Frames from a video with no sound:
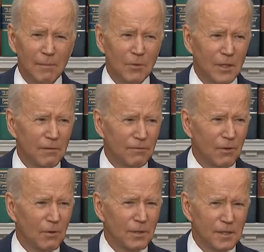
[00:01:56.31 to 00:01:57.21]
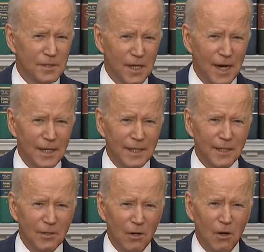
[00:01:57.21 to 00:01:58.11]
I'm looking forward to signing
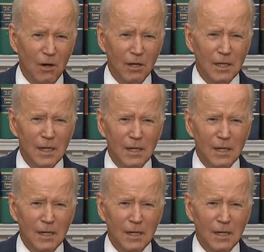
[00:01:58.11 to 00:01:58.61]
into law